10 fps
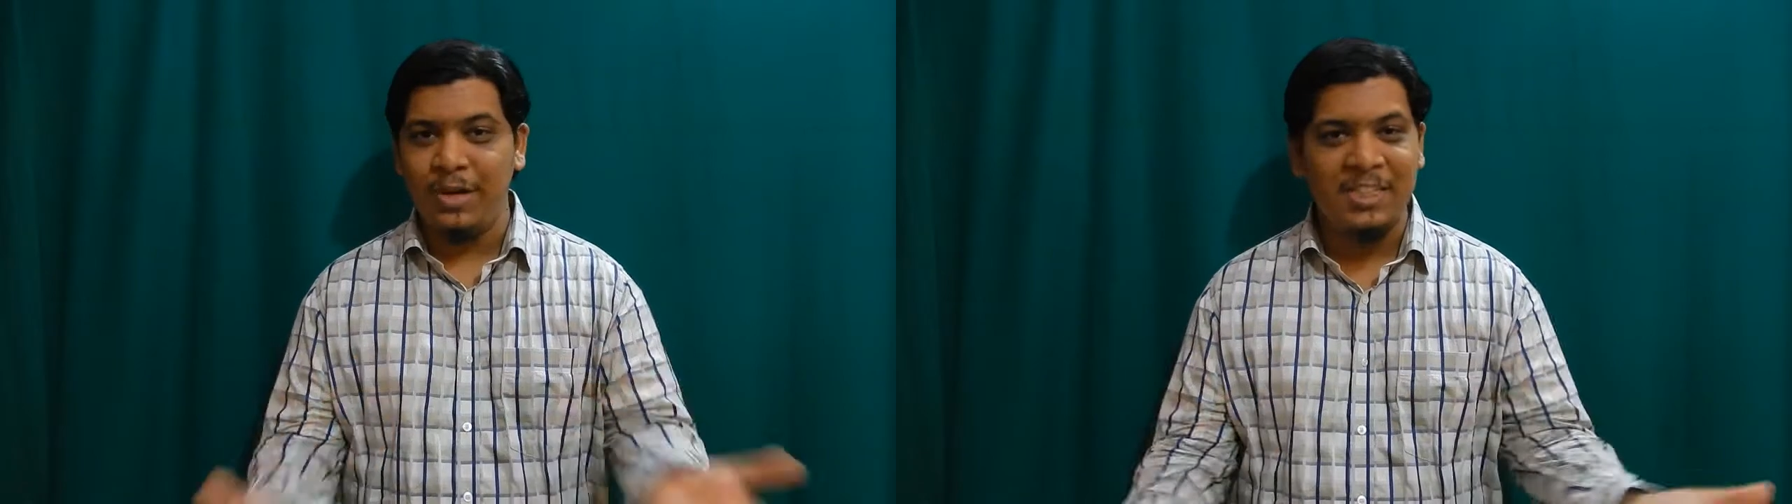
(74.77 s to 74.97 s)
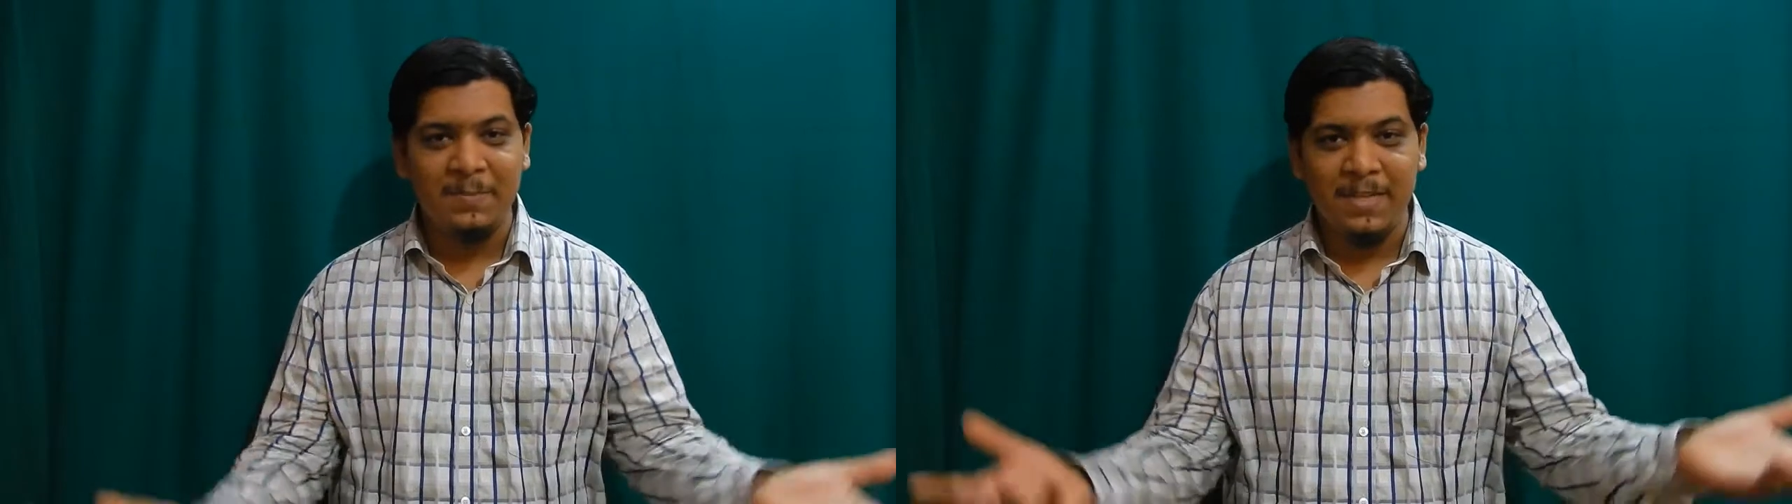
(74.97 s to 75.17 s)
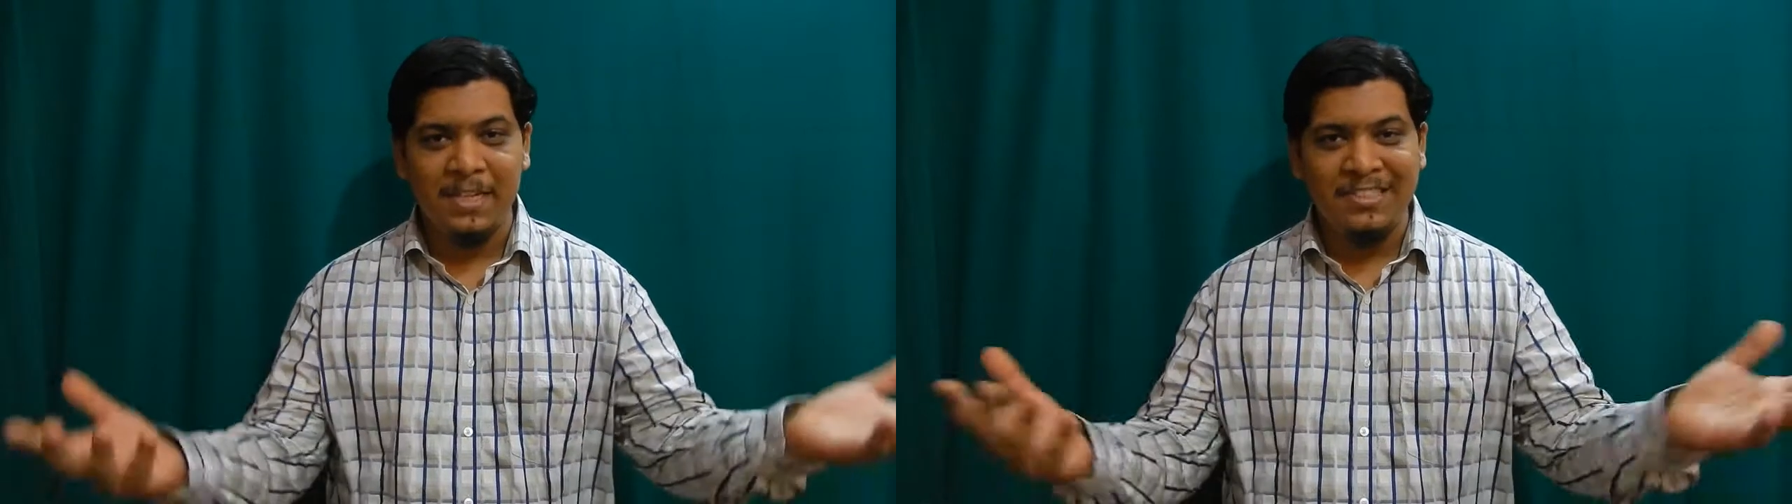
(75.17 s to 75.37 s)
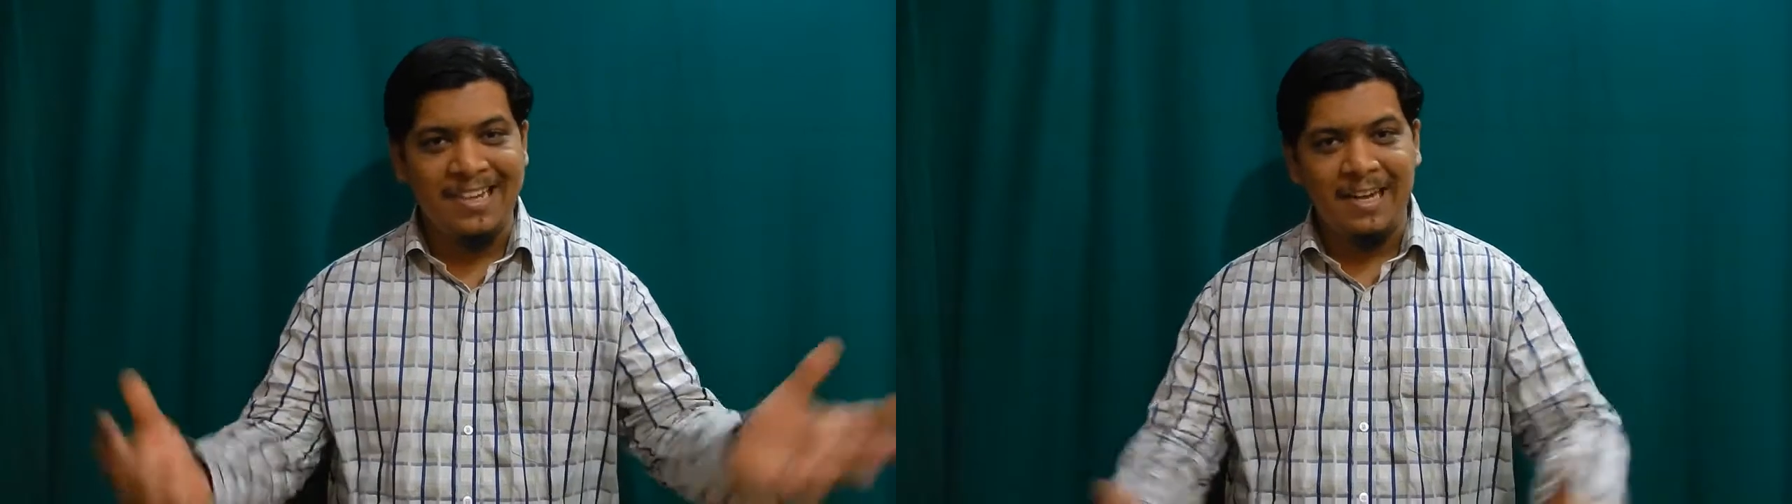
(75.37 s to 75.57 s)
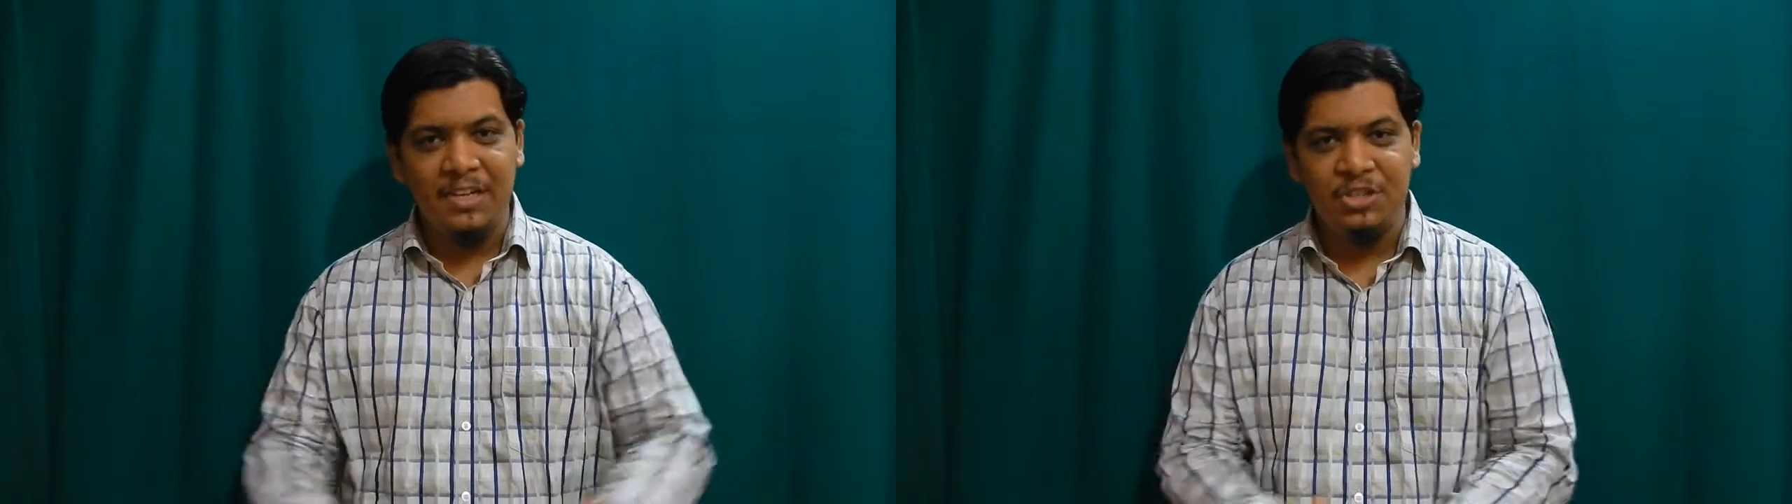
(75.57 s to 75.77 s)
rice bucket
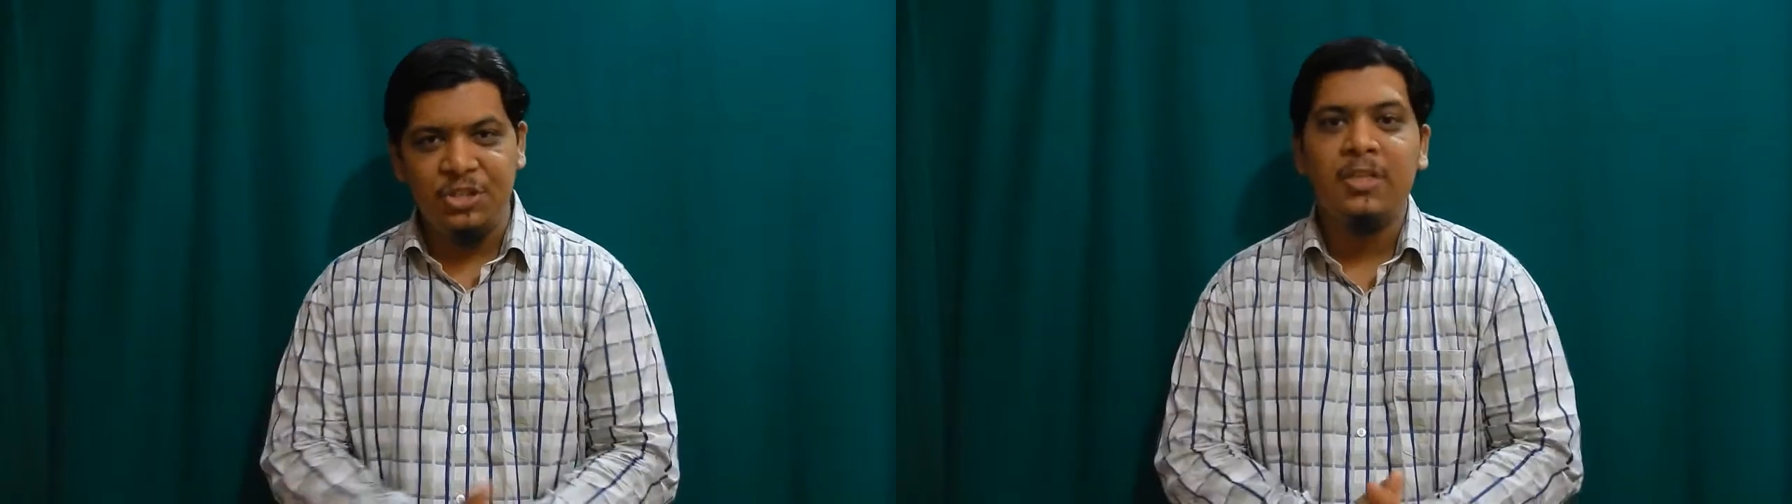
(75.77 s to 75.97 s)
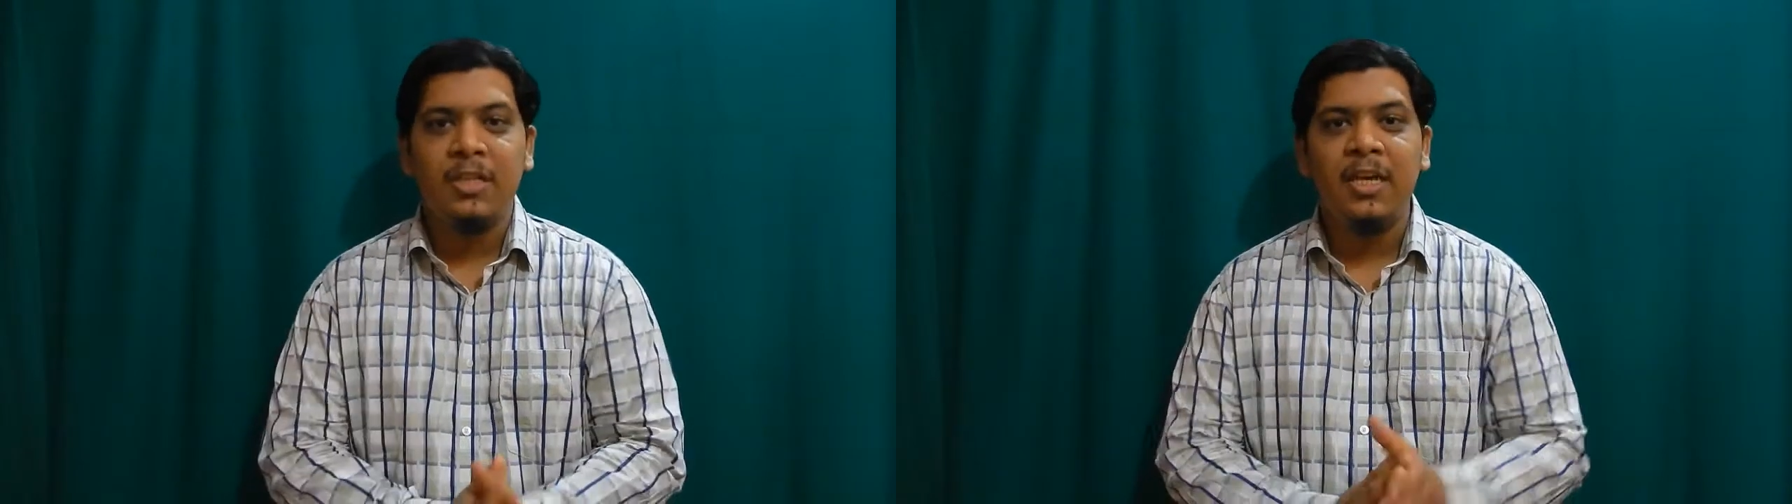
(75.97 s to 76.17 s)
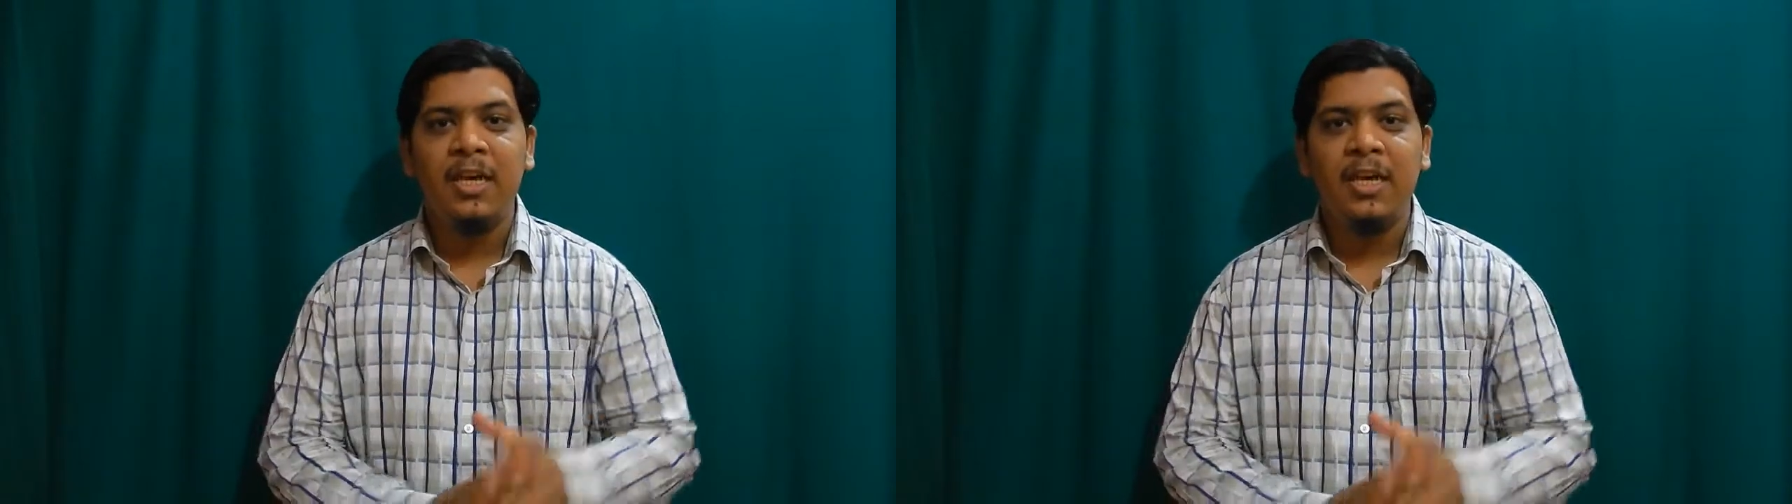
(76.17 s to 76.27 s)
challenge